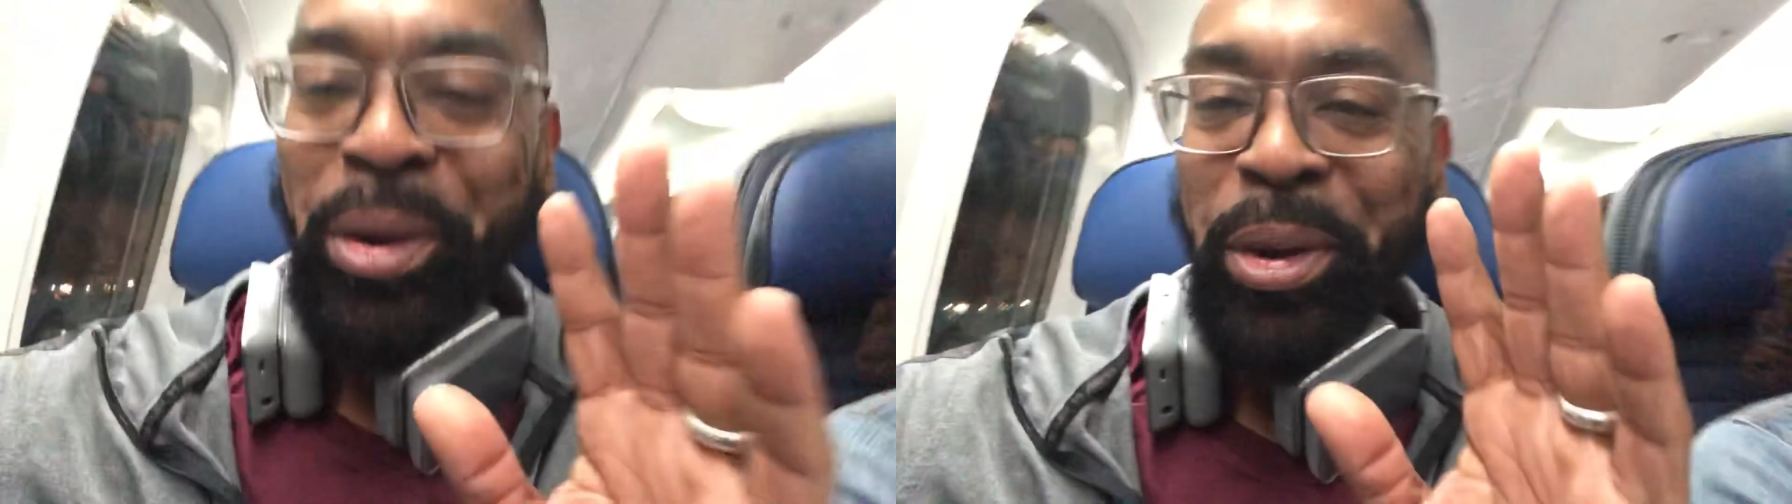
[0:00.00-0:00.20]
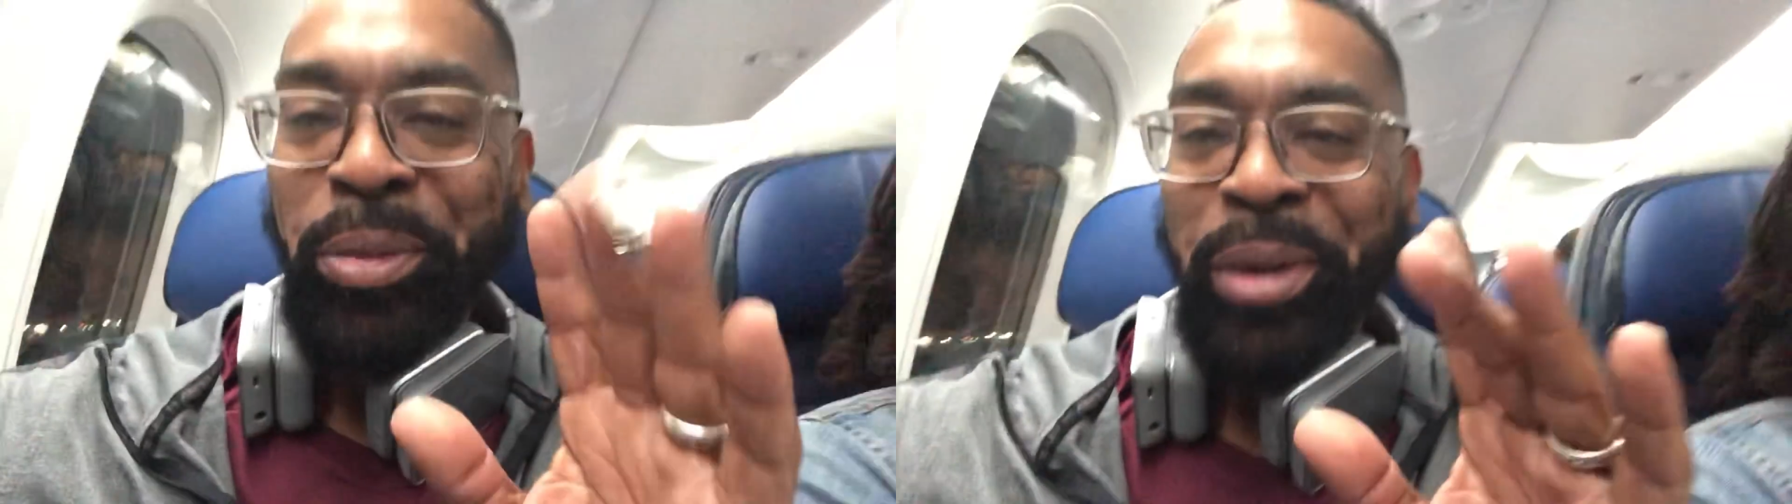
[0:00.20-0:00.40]
We're
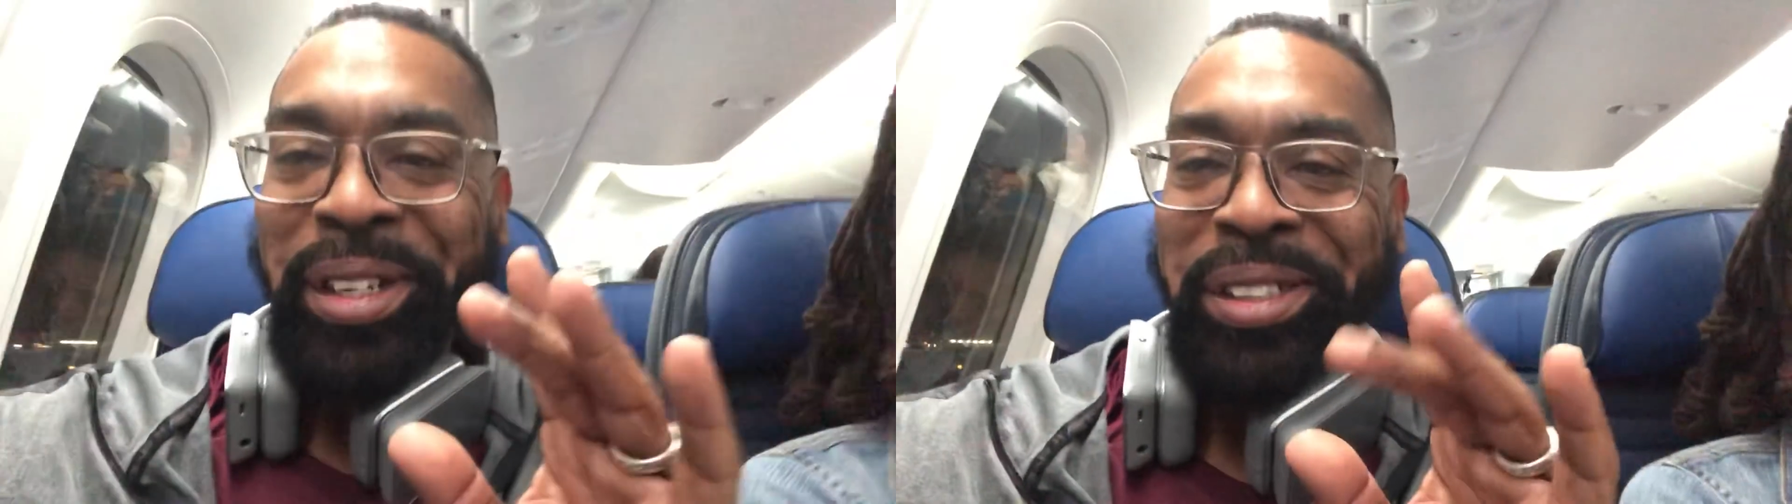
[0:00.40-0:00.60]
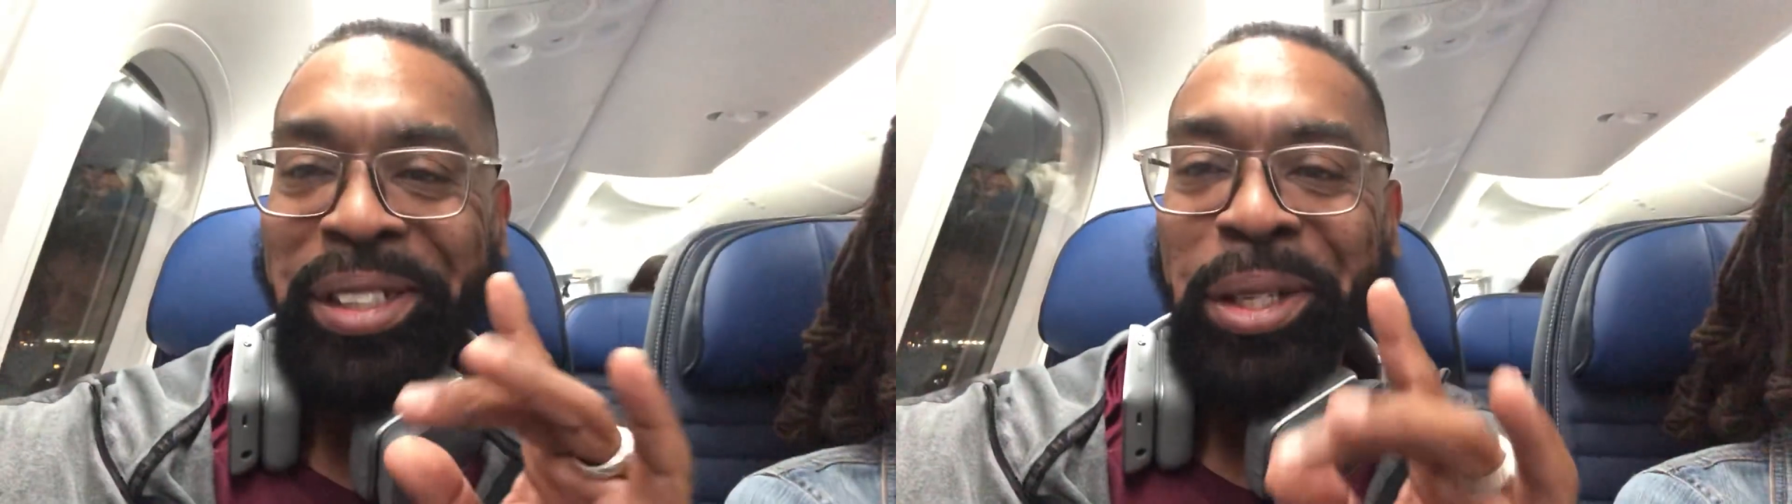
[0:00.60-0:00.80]
on our way
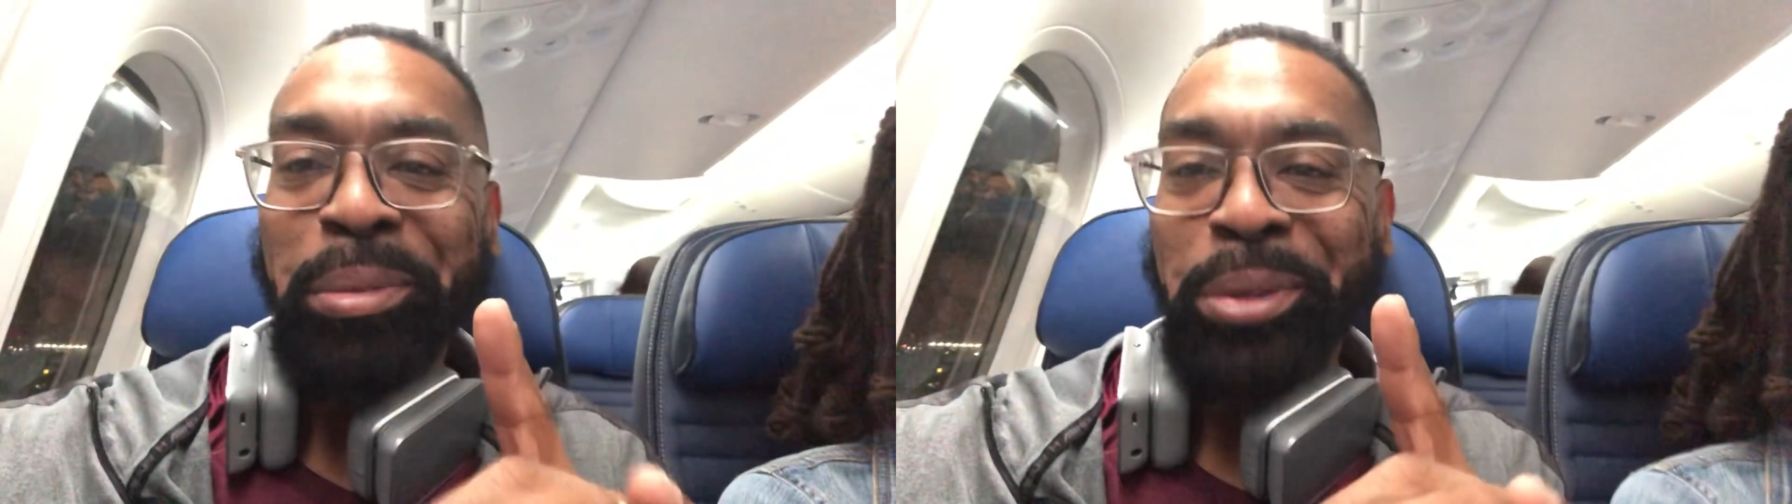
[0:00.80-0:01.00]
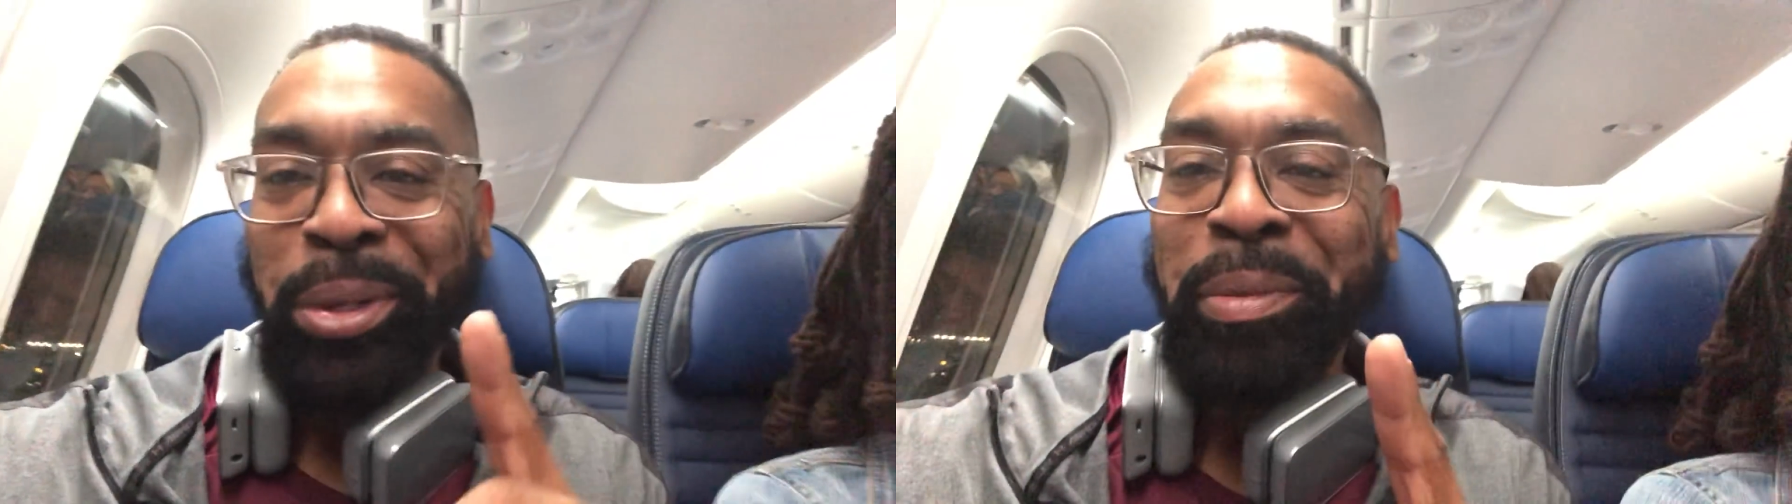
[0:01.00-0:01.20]
to
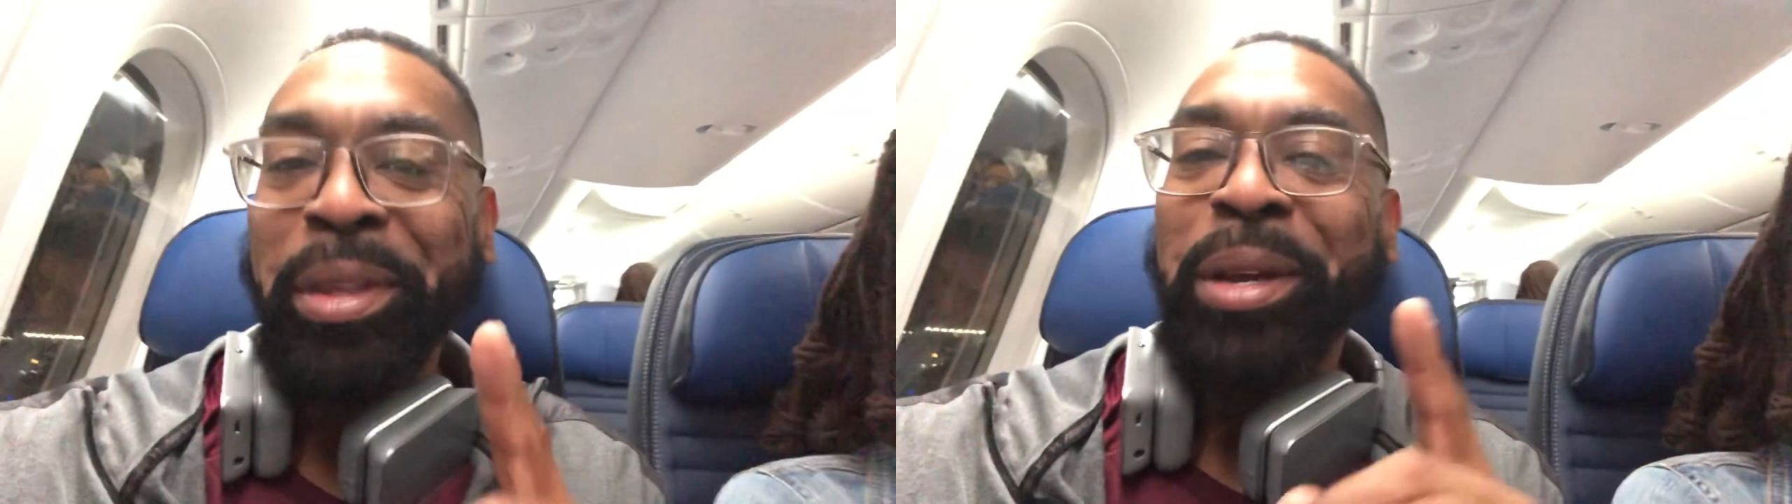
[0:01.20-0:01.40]
Singapore,